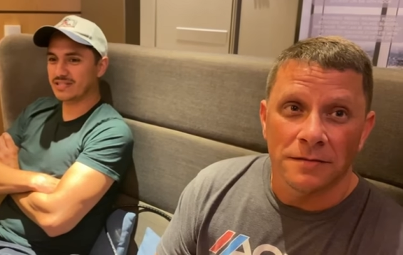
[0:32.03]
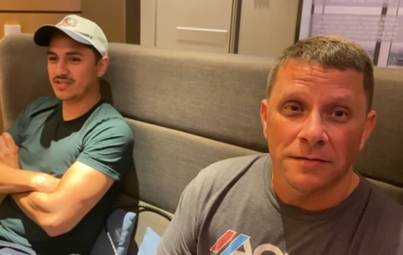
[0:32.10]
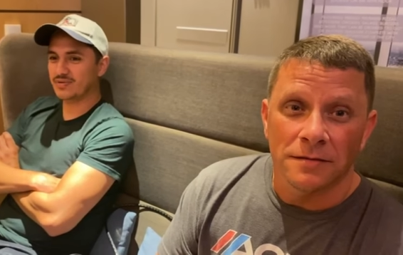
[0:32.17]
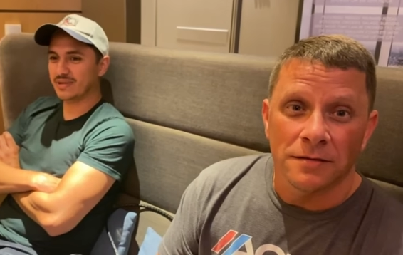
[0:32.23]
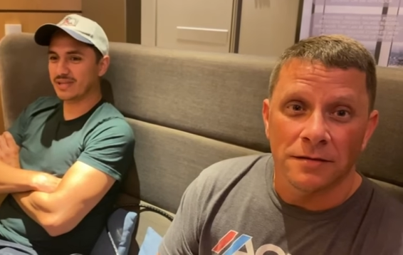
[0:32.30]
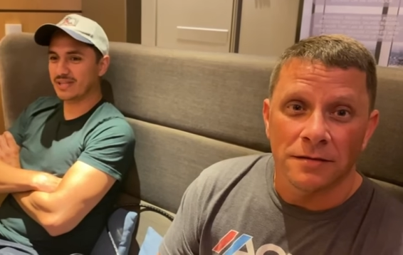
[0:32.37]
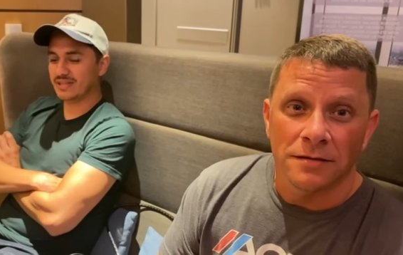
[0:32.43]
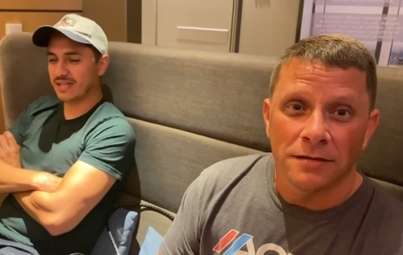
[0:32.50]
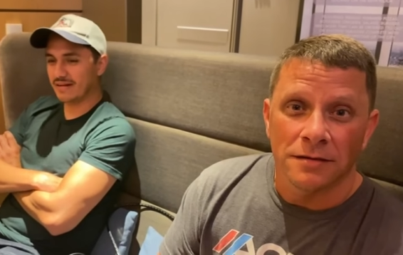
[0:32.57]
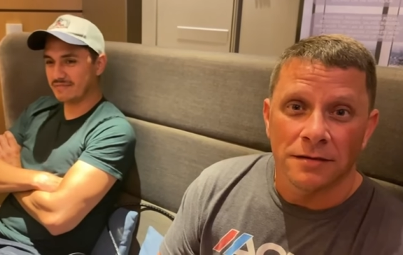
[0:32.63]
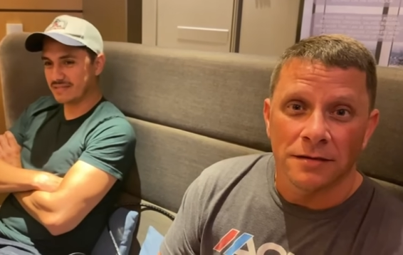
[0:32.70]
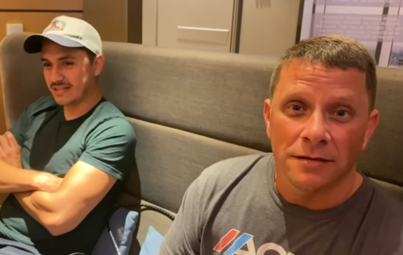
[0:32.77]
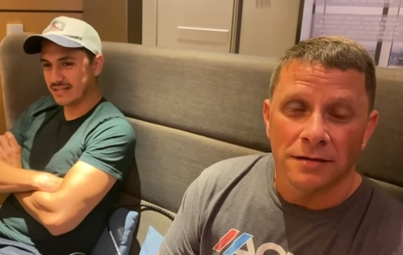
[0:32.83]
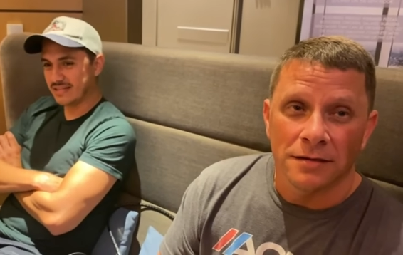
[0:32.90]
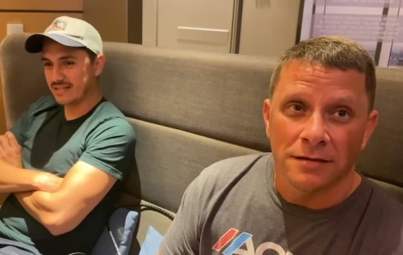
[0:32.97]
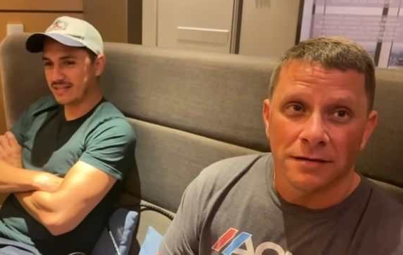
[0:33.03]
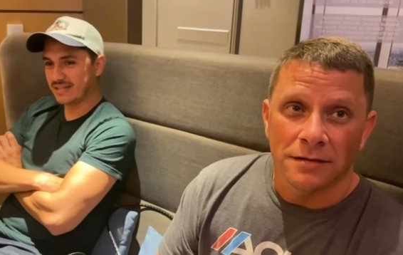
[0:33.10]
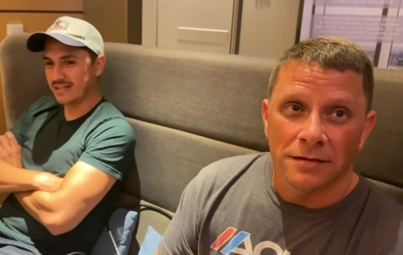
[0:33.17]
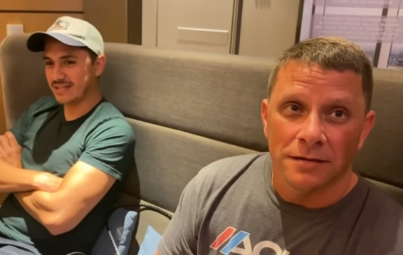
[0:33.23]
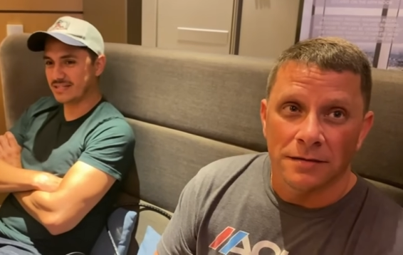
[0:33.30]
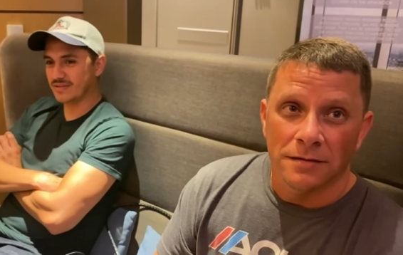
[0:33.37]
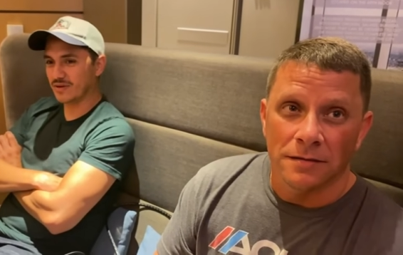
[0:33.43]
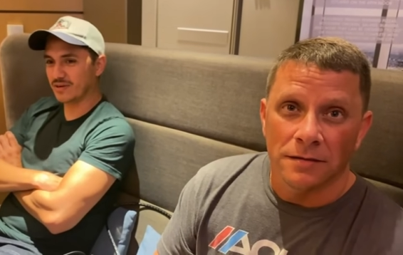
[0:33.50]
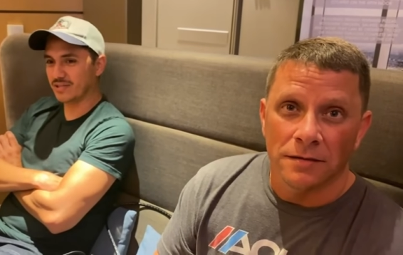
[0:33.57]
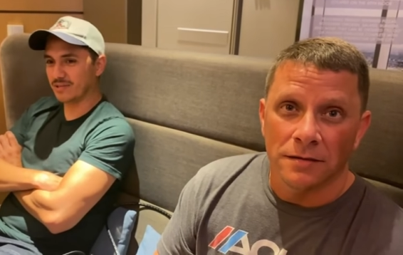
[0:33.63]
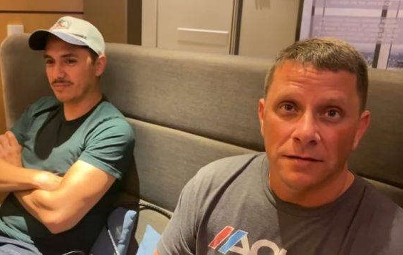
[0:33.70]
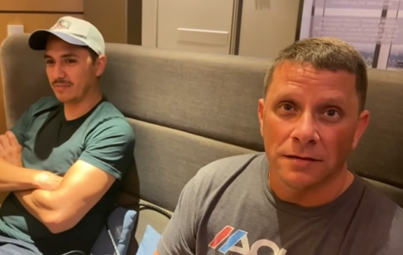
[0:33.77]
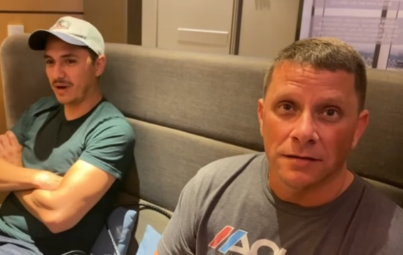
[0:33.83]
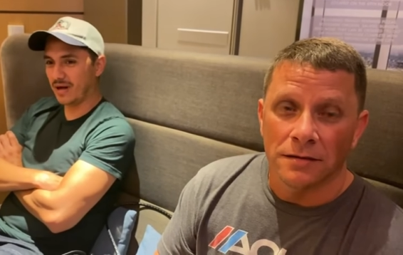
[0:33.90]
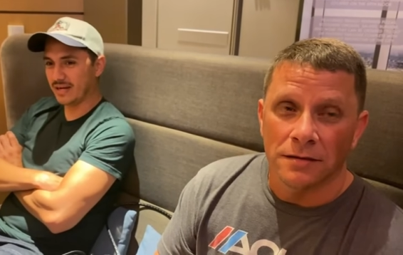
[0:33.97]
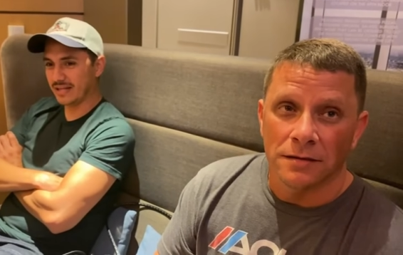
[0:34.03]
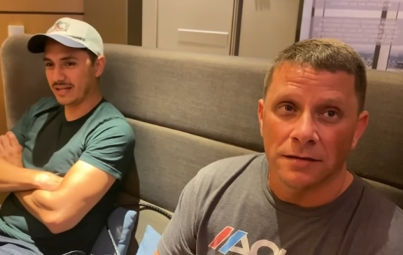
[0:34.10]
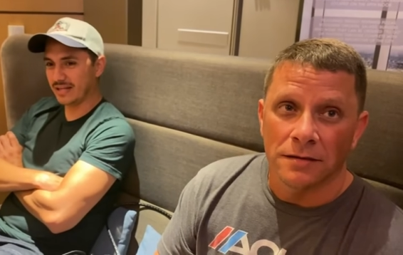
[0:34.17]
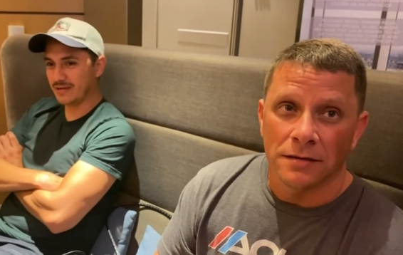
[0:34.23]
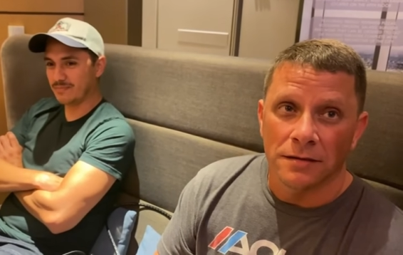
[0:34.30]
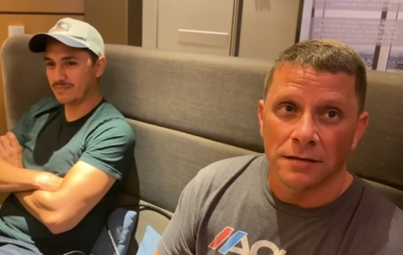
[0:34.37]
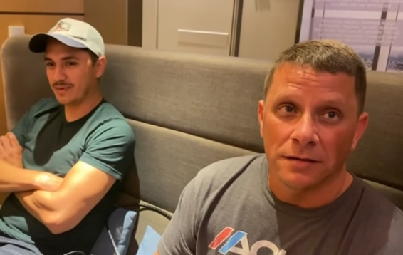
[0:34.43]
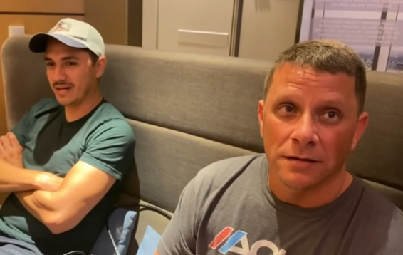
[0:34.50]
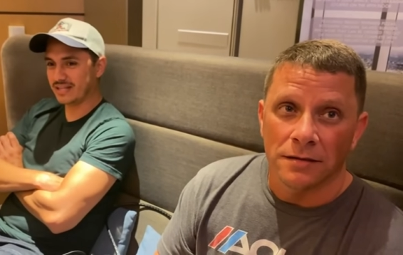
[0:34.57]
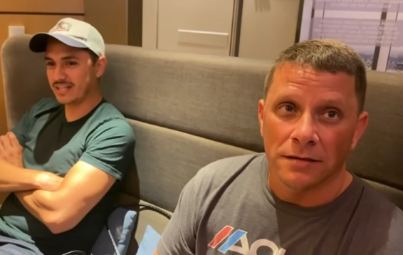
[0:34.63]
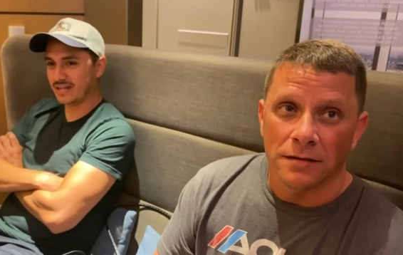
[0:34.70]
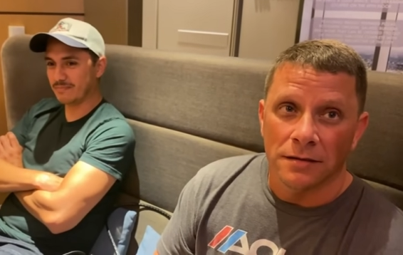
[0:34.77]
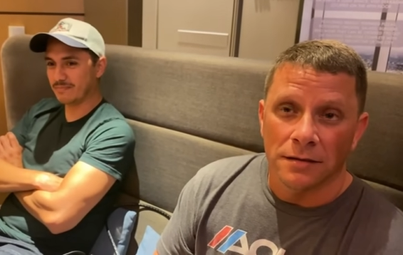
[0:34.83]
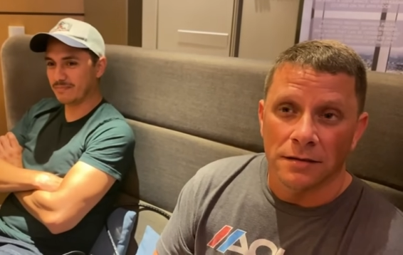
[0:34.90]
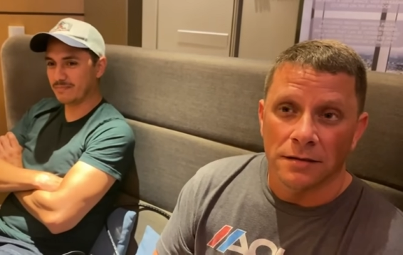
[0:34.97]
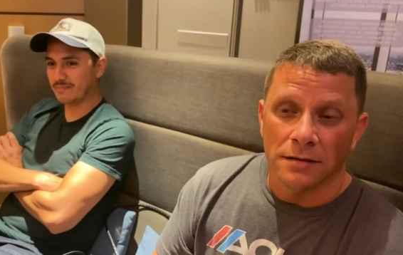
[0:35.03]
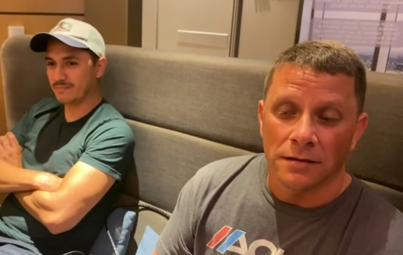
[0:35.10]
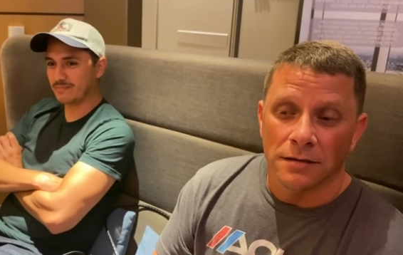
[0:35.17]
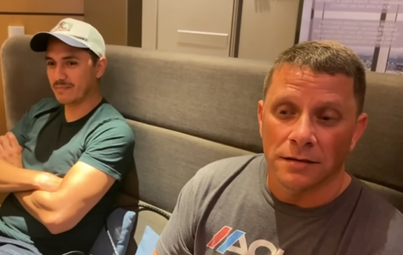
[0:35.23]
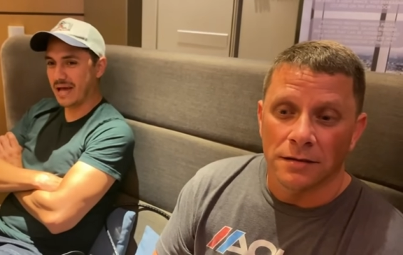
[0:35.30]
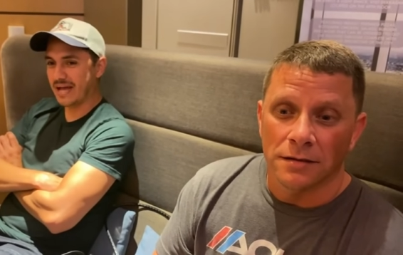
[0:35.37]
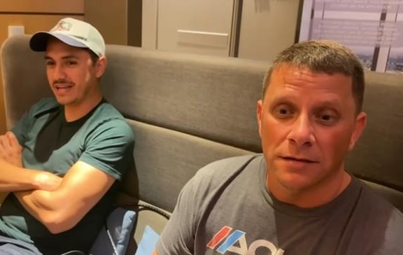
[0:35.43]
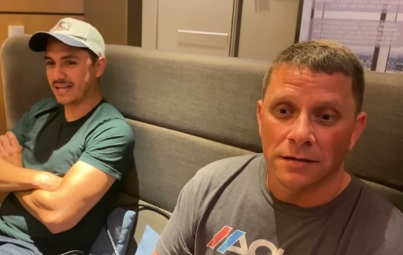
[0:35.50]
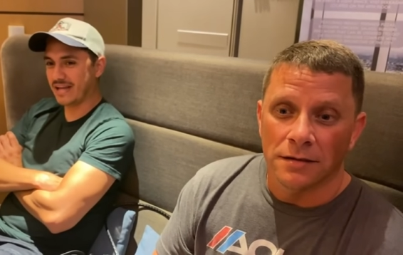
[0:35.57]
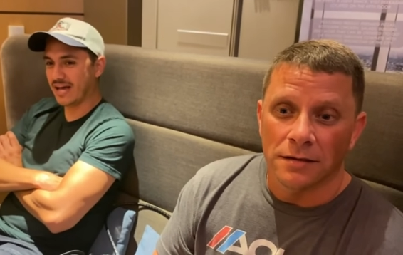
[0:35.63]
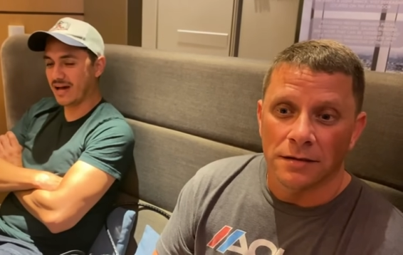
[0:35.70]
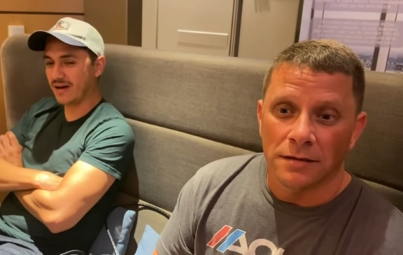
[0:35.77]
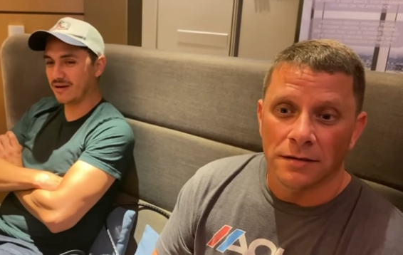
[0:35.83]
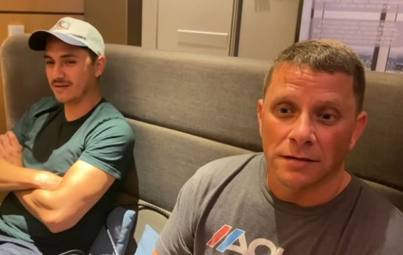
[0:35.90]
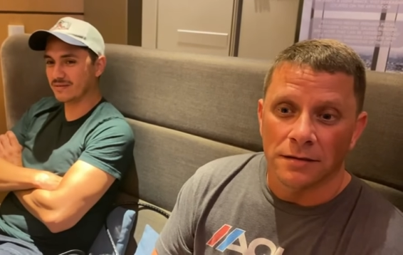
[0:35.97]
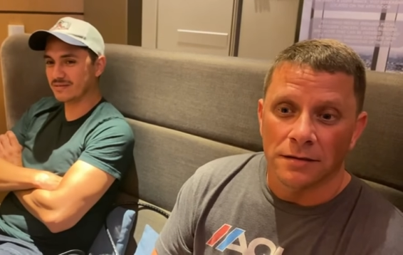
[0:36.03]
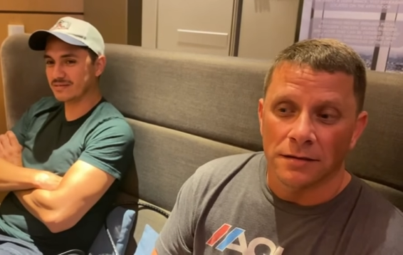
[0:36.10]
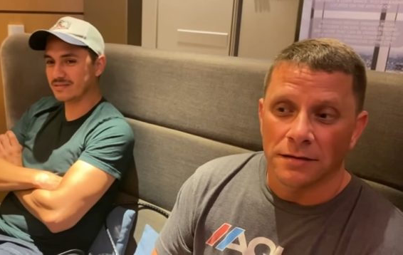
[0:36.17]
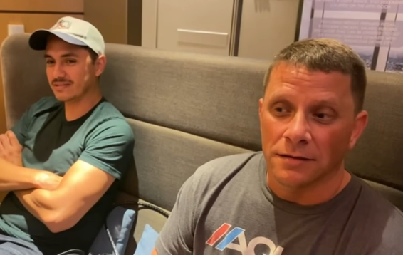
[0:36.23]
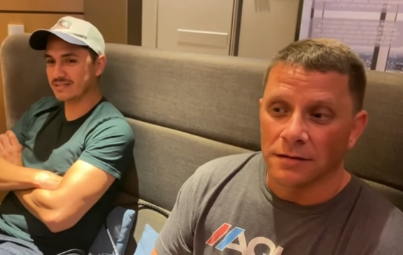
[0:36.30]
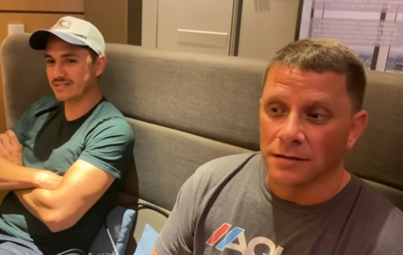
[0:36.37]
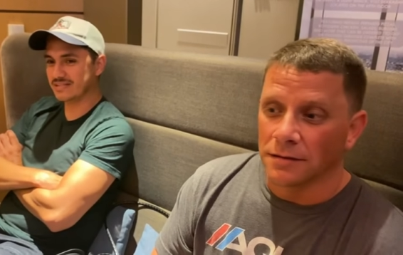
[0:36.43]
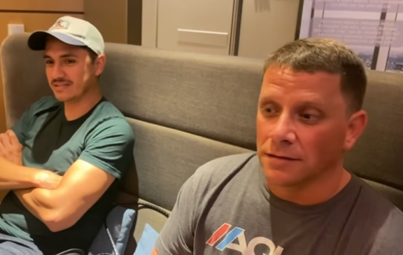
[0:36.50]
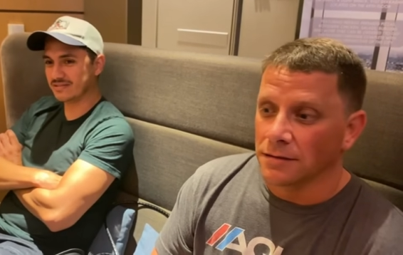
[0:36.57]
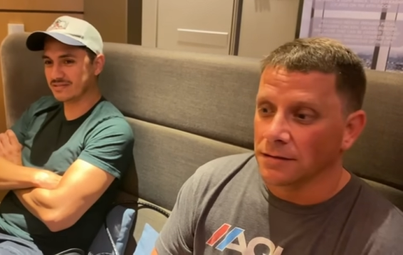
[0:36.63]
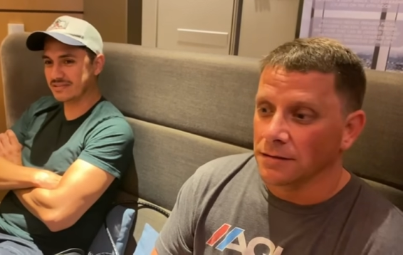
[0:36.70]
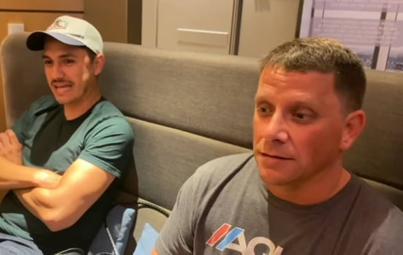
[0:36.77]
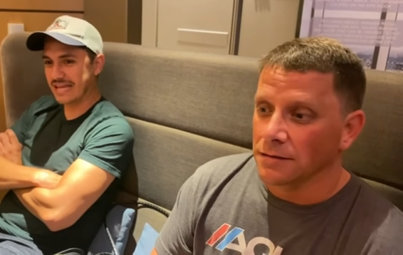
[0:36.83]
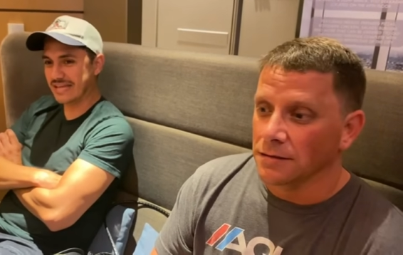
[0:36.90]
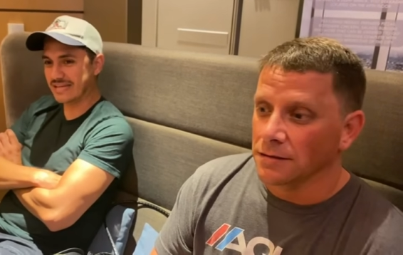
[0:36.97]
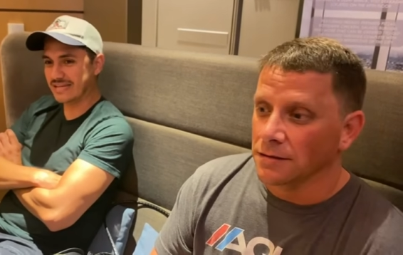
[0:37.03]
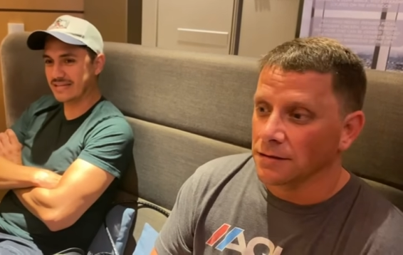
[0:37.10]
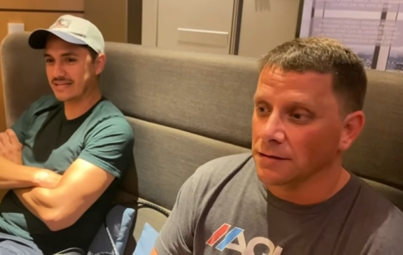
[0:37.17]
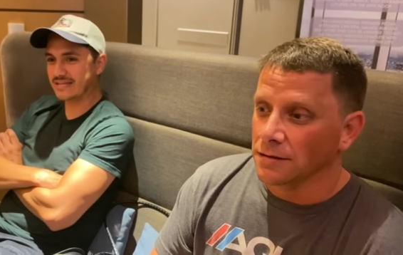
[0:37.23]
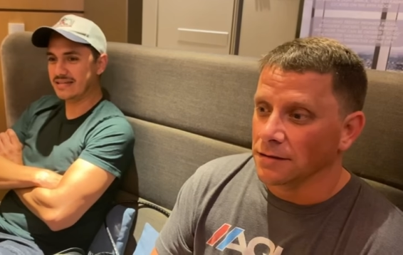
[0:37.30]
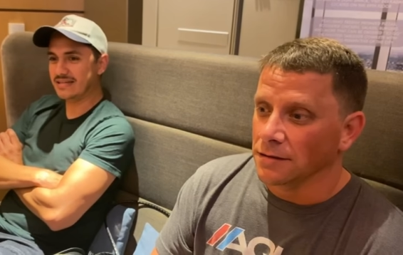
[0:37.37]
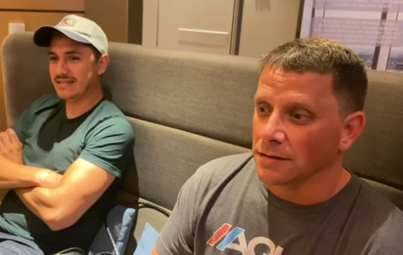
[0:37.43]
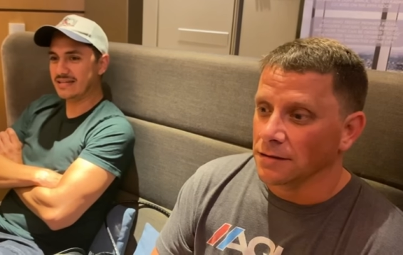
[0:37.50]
Speaker 1: He's a tricky lefty. He hits hard on the body, but I think Pacquiao can still take it.